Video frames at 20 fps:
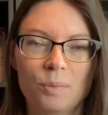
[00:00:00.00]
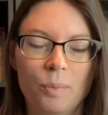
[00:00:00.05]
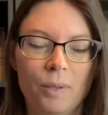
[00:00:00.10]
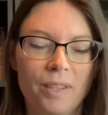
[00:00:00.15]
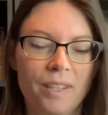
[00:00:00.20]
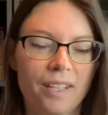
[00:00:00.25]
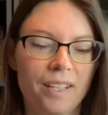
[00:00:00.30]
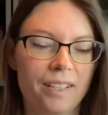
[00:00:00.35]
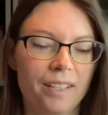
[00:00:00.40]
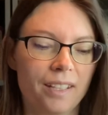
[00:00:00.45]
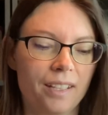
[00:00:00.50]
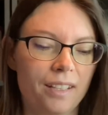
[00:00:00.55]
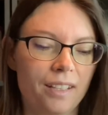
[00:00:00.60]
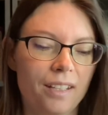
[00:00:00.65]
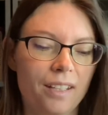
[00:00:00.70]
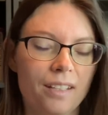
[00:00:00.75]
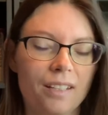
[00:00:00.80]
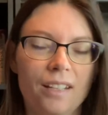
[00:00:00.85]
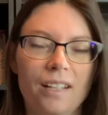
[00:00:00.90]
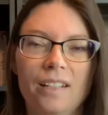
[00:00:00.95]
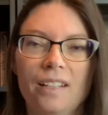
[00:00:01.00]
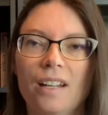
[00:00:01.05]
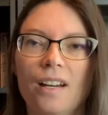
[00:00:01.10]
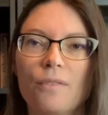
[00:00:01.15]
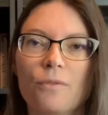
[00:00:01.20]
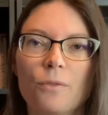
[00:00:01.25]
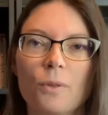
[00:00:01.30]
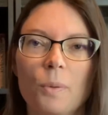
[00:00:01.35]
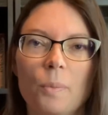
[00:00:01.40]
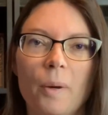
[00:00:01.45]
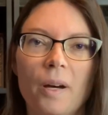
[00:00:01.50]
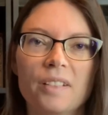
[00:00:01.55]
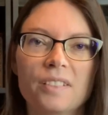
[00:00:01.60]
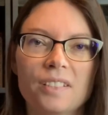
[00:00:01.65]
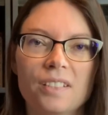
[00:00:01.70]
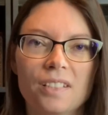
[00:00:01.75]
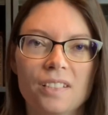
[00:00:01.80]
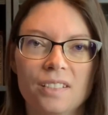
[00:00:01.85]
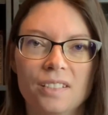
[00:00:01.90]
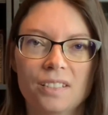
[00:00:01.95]
but then enough
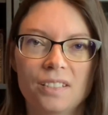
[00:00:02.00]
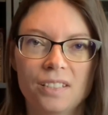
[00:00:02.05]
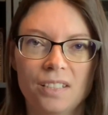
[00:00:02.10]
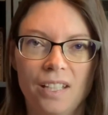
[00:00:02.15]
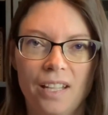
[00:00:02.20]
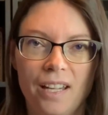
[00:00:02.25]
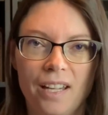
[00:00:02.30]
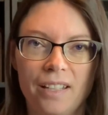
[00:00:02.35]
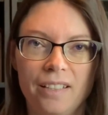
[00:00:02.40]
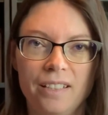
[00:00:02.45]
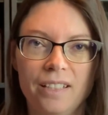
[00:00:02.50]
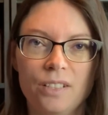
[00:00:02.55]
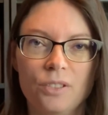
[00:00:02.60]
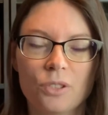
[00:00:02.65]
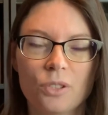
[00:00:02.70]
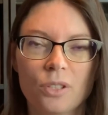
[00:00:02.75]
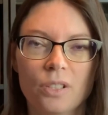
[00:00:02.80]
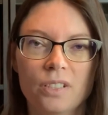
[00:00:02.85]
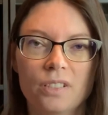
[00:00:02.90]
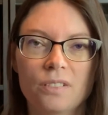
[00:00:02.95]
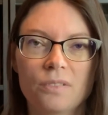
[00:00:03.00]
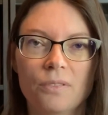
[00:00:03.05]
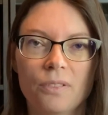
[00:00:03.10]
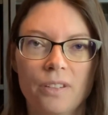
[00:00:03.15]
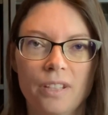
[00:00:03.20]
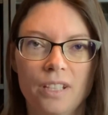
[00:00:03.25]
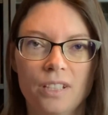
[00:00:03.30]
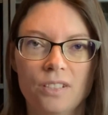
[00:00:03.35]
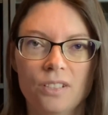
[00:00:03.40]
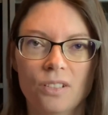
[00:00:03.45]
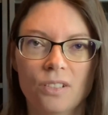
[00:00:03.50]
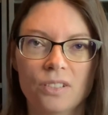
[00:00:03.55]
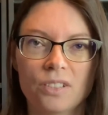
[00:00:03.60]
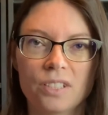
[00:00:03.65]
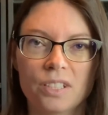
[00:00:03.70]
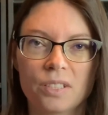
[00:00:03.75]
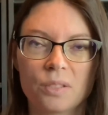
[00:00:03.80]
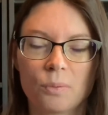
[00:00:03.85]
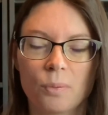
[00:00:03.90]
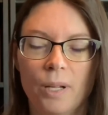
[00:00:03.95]
robustness and interest for the
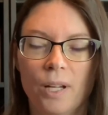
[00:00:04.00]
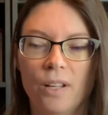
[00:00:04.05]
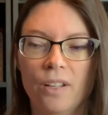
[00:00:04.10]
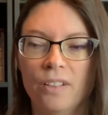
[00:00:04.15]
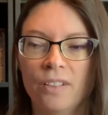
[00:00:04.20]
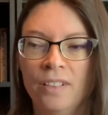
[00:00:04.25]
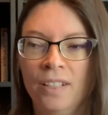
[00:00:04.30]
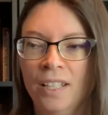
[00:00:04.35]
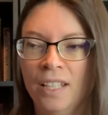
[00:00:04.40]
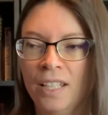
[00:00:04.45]
adults as well.